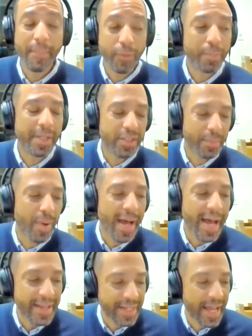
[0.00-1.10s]
you'd be
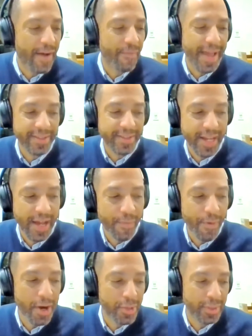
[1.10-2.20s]
surprised at how fast and how
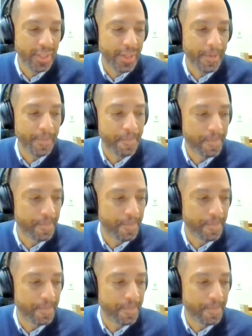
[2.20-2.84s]
far you can go.